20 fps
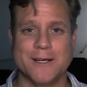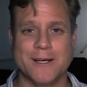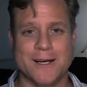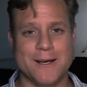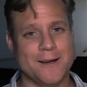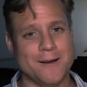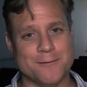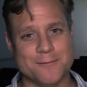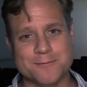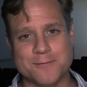
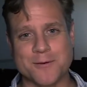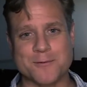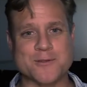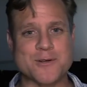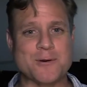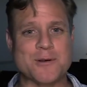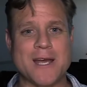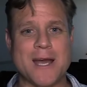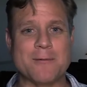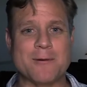there was
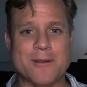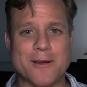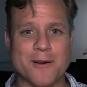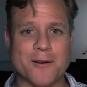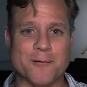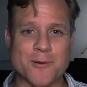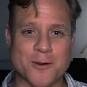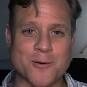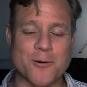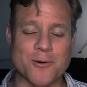no camera there
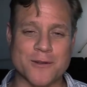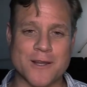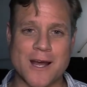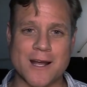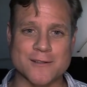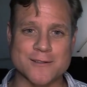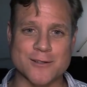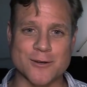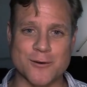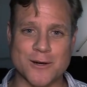to record
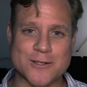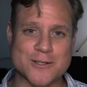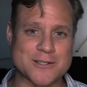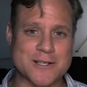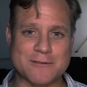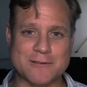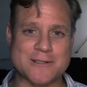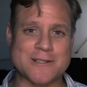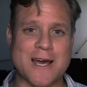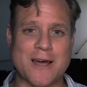that, so I just
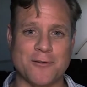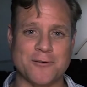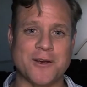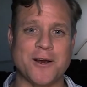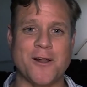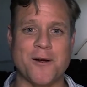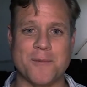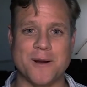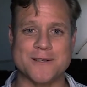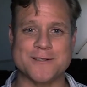had to
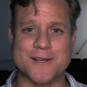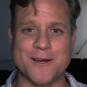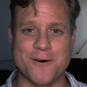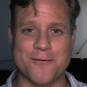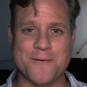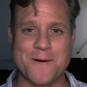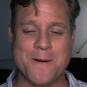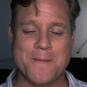tattletale on myself.